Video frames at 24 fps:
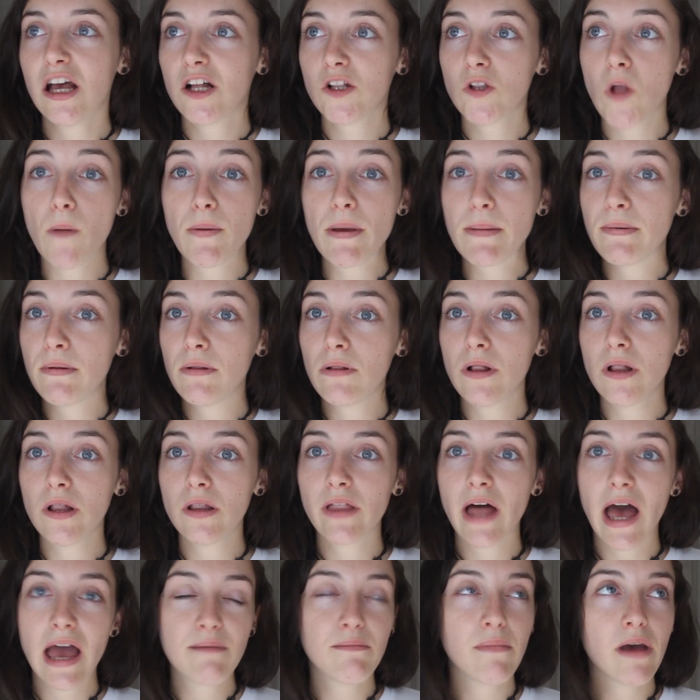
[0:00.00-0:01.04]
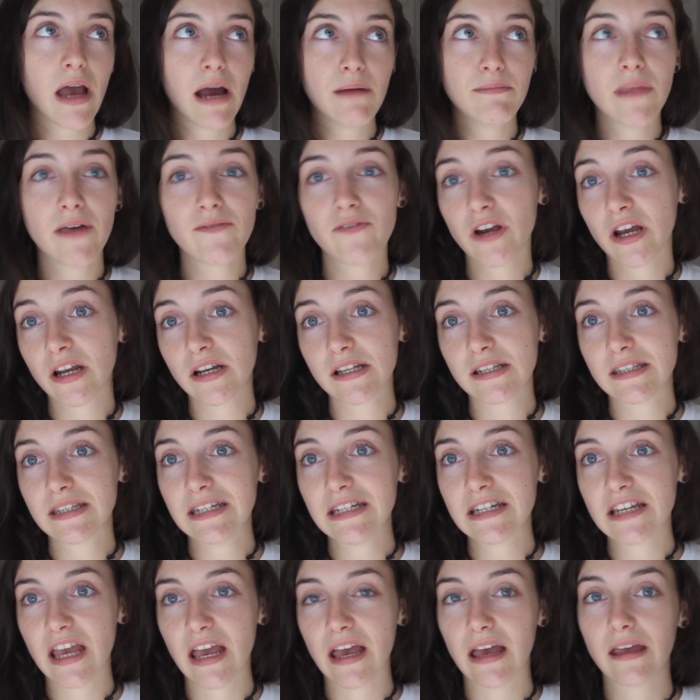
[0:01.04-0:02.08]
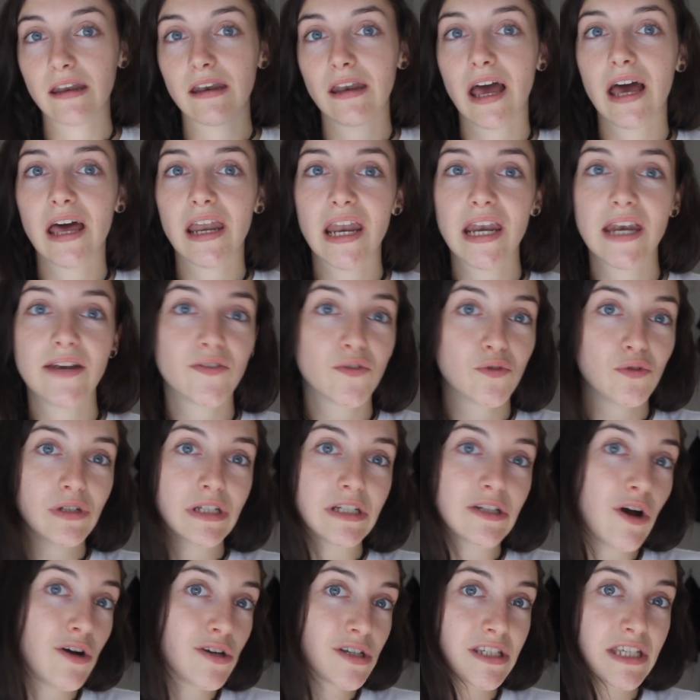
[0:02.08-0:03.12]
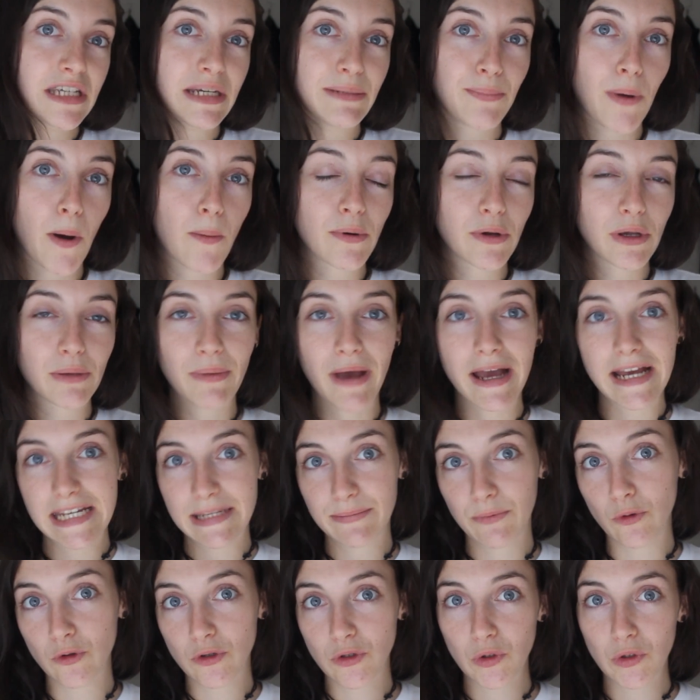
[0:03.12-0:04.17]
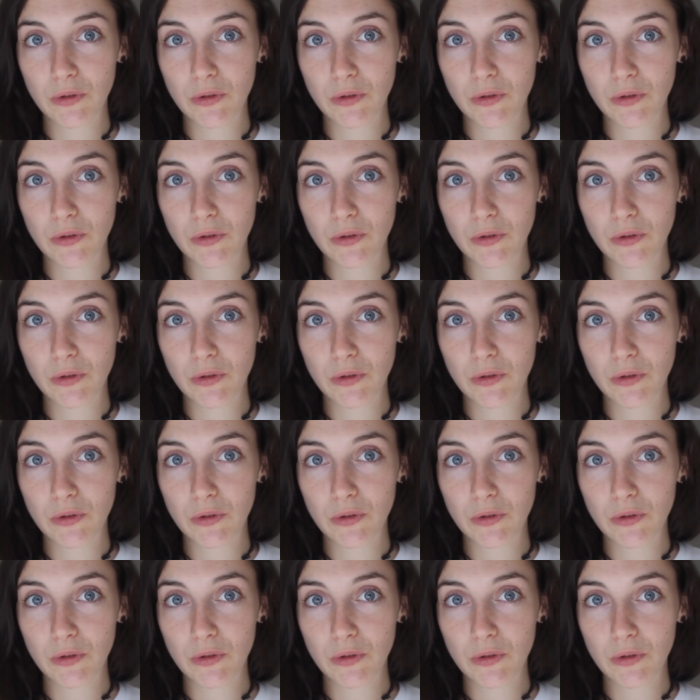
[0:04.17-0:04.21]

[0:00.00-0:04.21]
a lot of people that I met I'm never going to see again and I never really got to say a proper goodbye to most